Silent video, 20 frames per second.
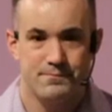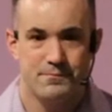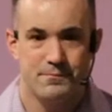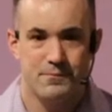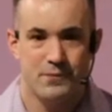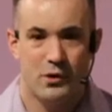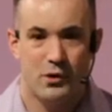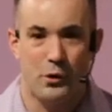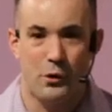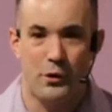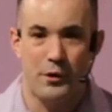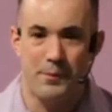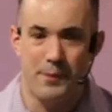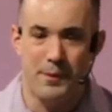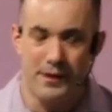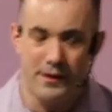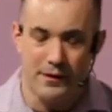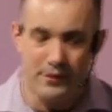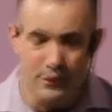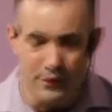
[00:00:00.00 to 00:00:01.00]
Glory
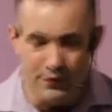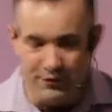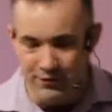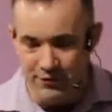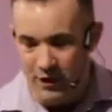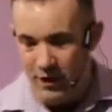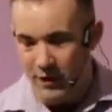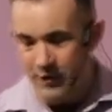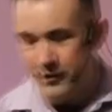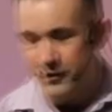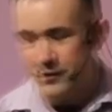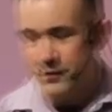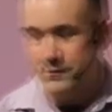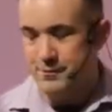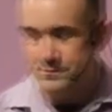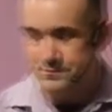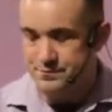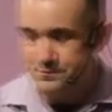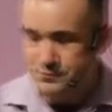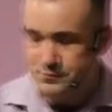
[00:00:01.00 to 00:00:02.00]
be to the Father,
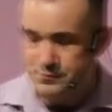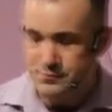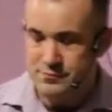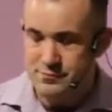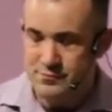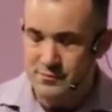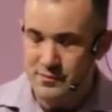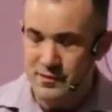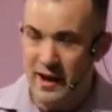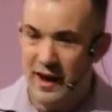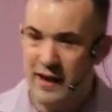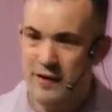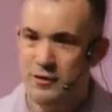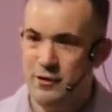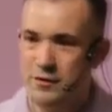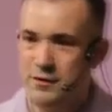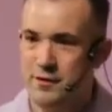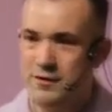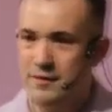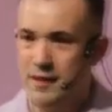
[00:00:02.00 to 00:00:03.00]
and to
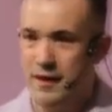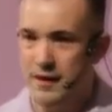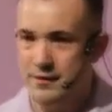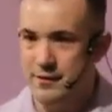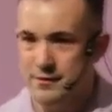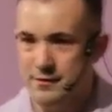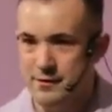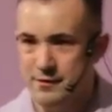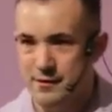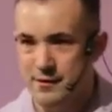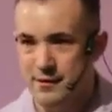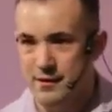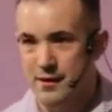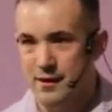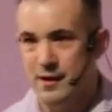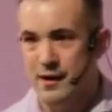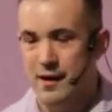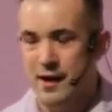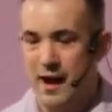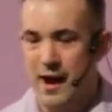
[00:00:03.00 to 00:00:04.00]
the Son,
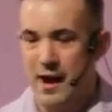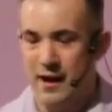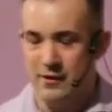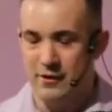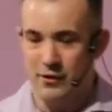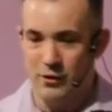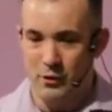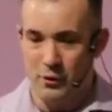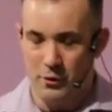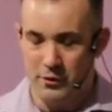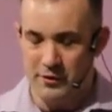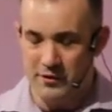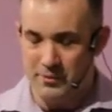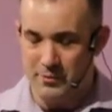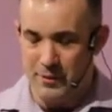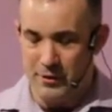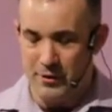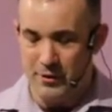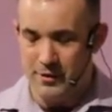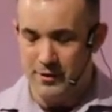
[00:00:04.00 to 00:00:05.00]
and to the Holy
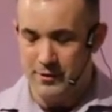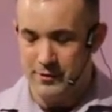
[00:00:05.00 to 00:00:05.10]
Spirit.